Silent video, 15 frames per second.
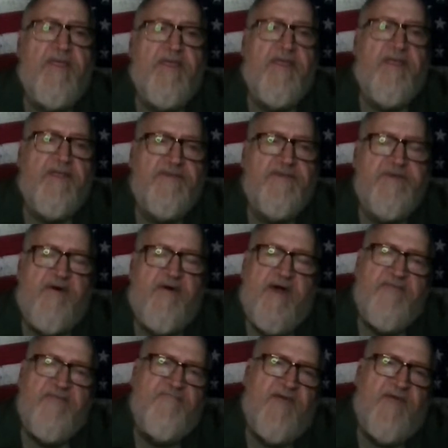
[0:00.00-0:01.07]
and so
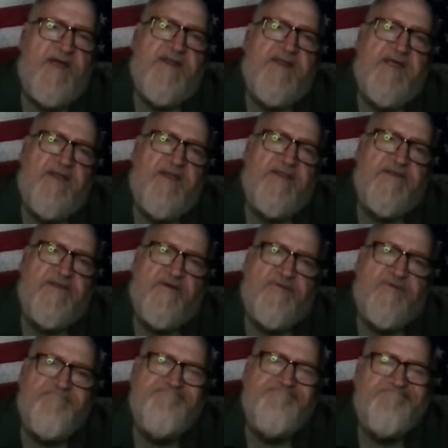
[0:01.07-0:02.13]
I find that a
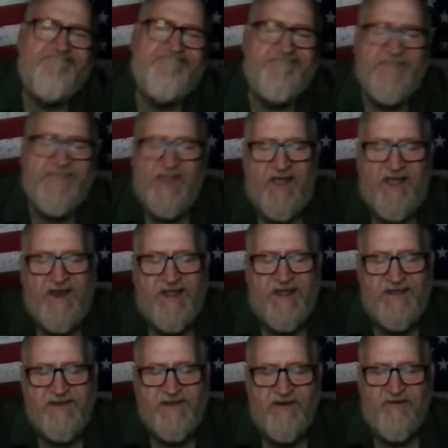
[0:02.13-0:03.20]
little.
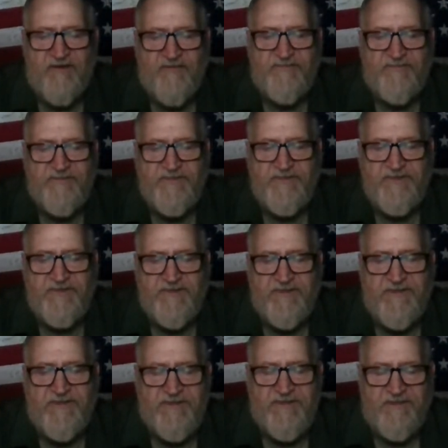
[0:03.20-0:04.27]
You know,
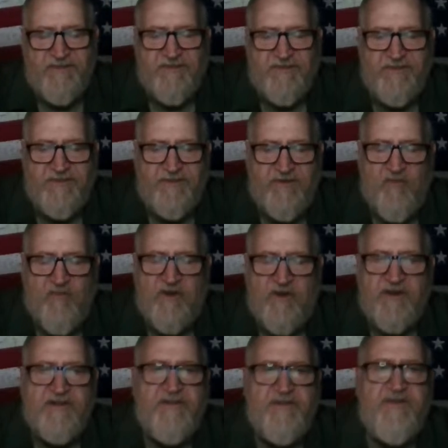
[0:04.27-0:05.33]
you
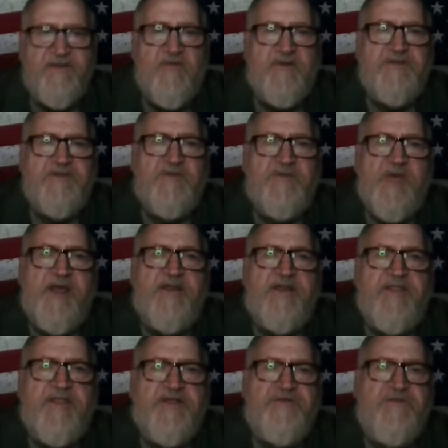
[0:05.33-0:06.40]
want somebody
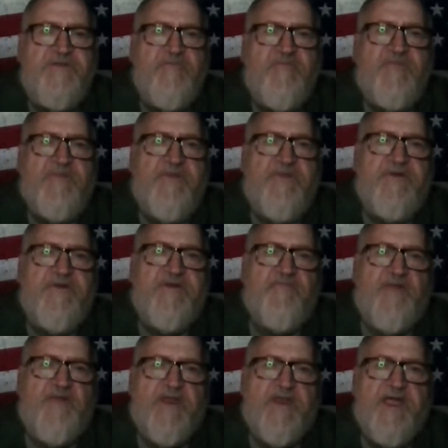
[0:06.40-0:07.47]
that
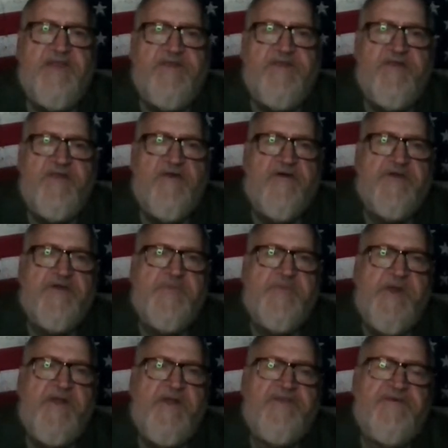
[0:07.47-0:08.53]
can relate to your
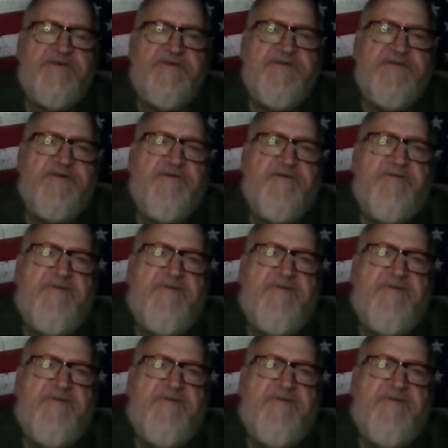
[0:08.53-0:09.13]
experiences too.